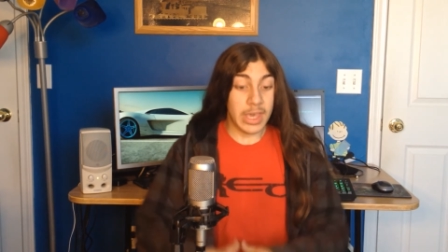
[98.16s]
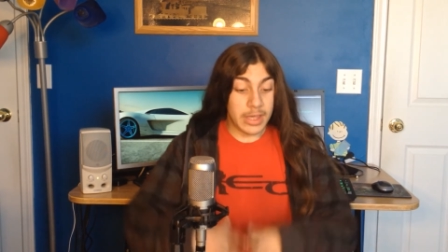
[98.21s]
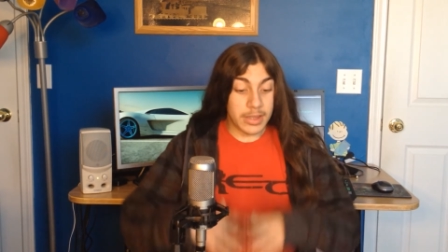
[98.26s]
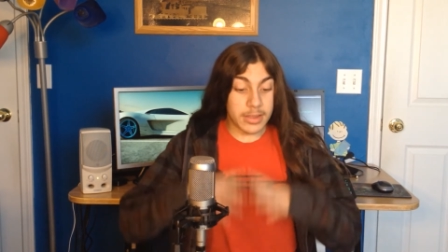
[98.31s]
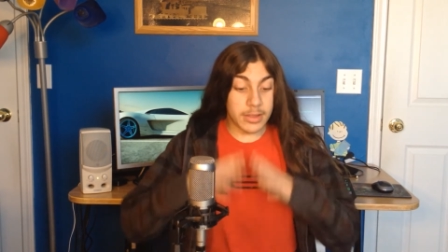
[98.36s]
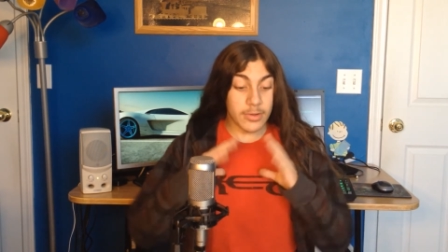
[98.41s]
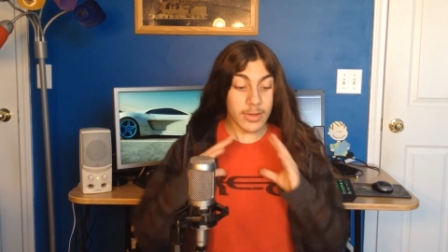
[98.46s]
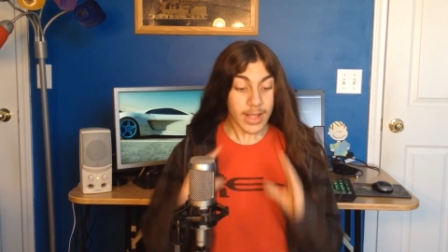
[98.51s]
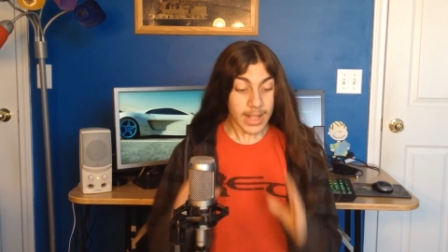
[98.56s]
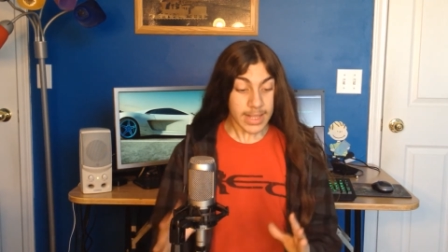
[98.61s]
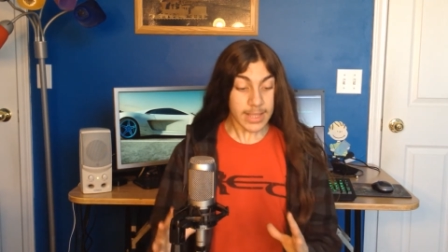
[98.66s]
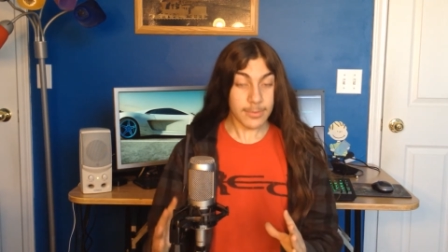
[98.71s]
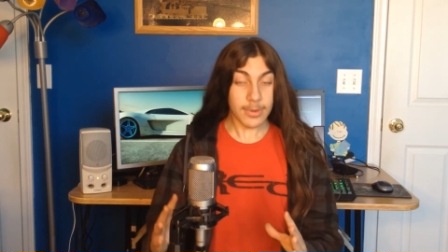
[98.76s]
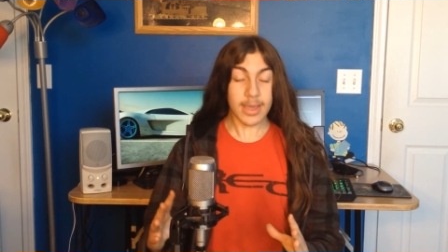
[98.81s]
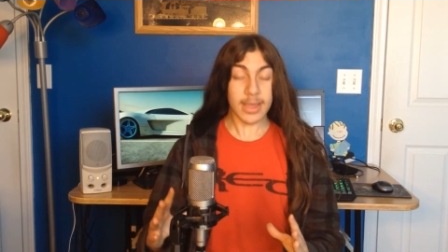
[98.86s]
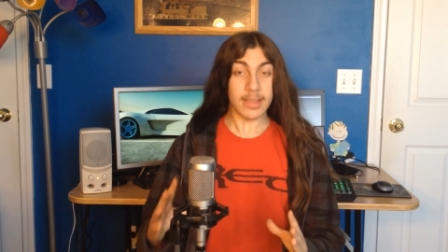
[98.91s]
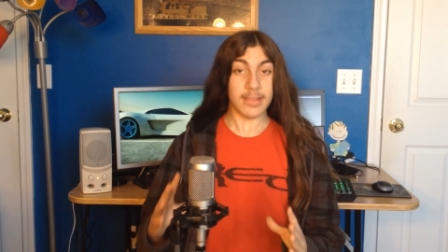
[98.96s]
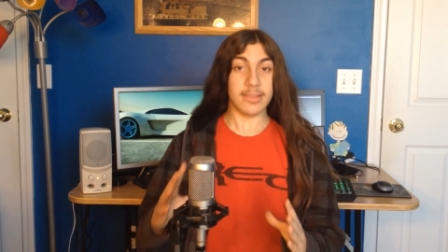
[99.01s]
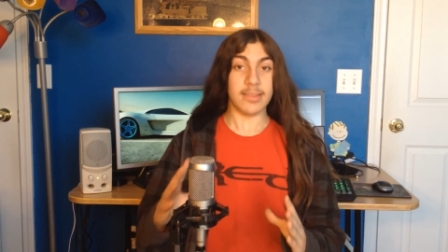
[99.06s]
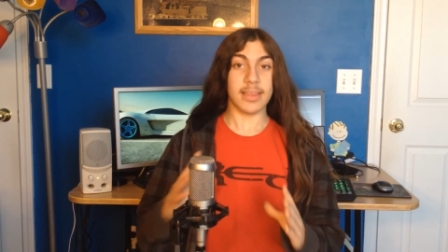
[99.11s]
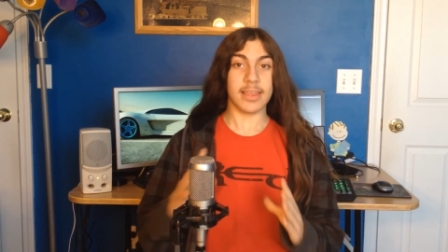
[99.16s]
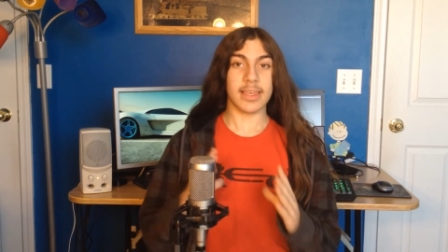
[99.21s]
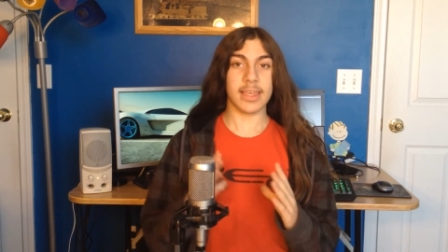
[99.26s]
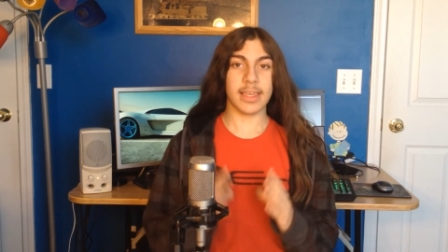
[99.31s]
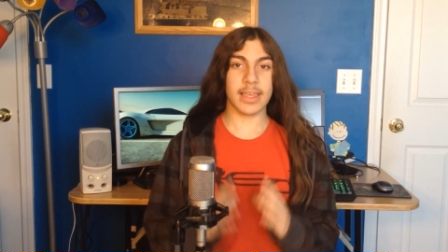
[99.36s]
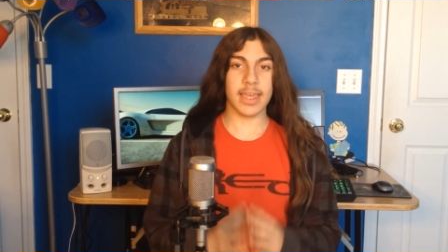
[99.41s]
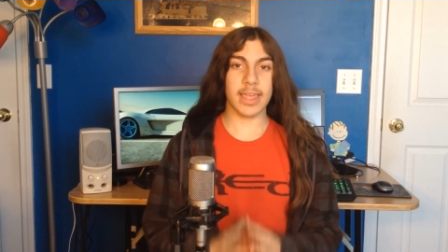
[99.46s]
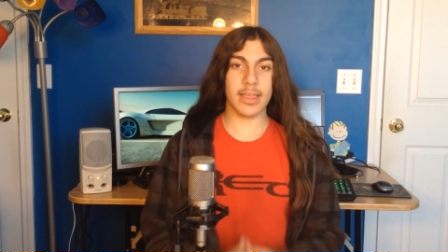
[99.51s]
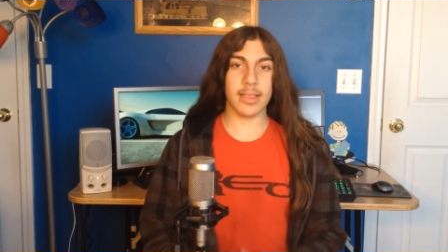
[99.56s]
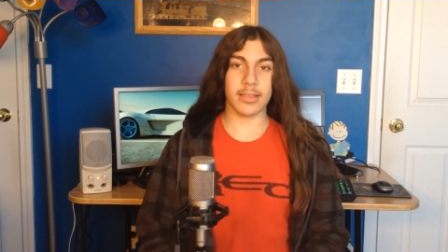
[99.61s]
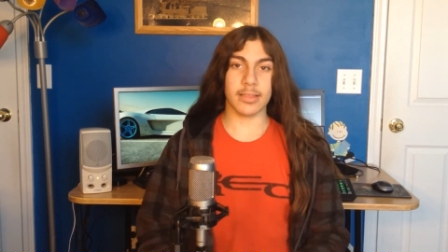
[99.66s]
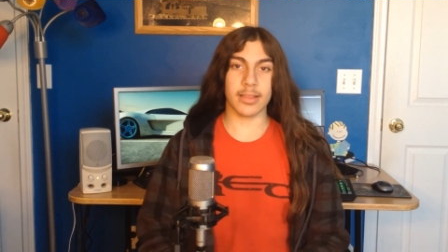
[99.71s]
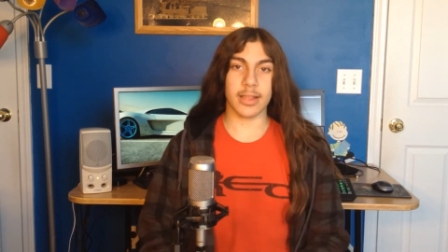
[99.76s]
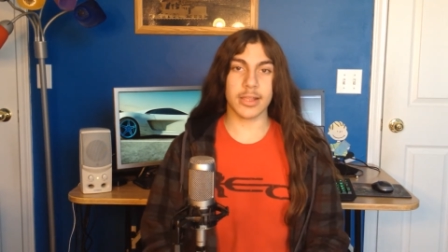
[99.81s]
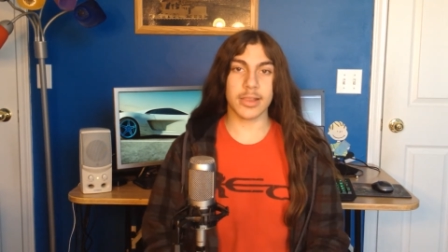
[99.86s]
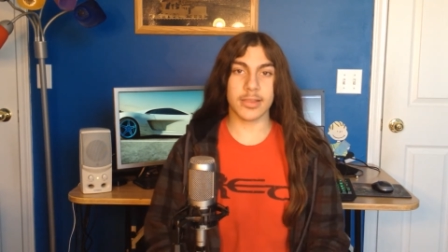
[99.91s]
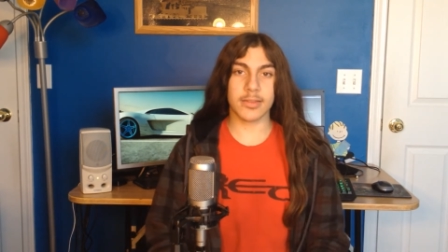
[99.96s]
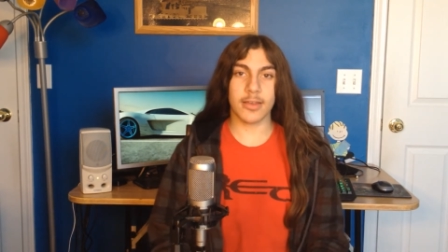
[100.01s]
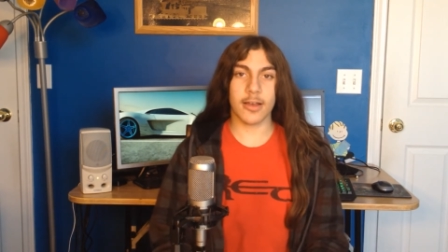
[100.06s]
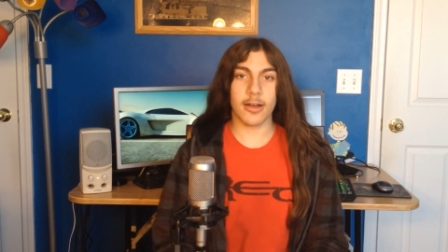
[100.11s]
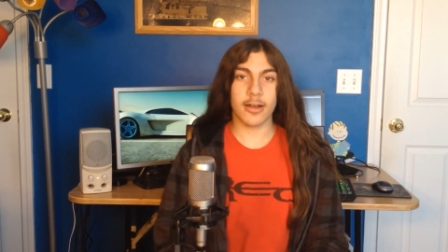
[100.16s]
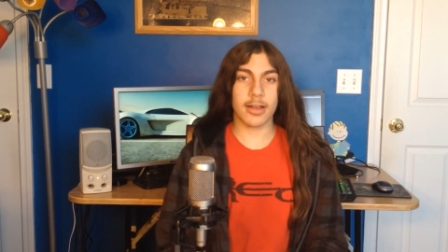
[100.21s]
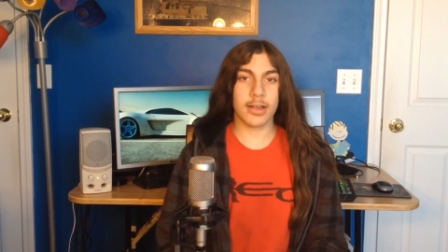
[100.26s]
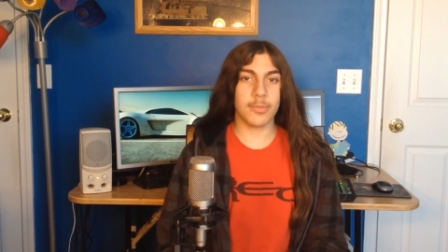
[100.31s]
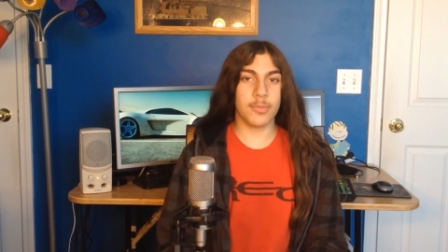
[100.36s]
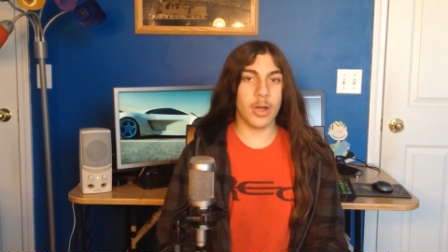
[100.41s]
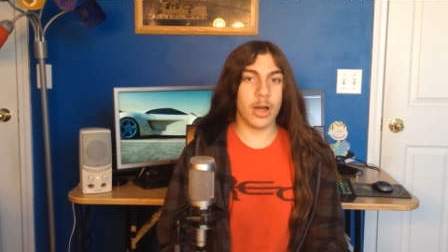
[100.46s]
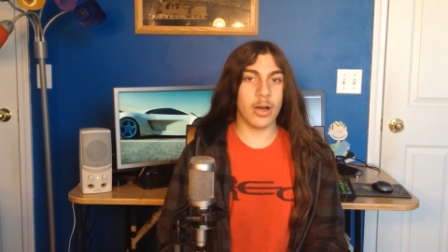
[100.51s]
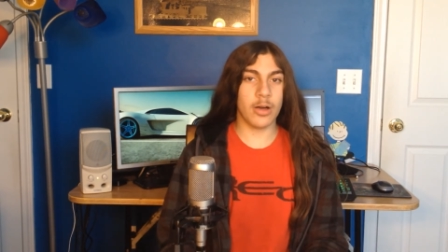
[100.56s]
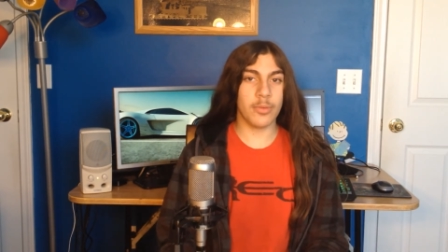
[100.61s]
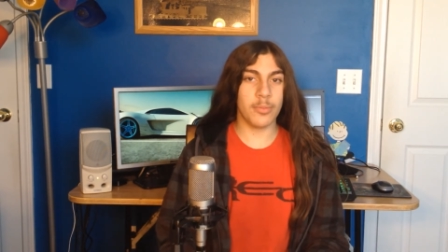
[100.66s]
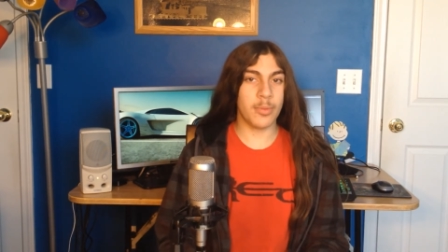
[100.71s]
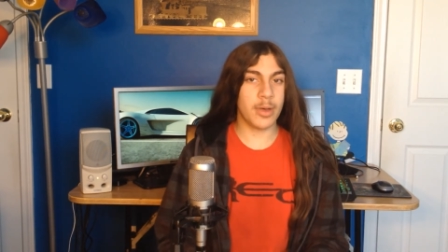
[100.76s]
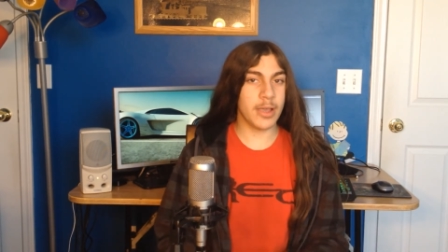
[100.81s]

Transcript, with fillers: So anyway, digging in, let's talk about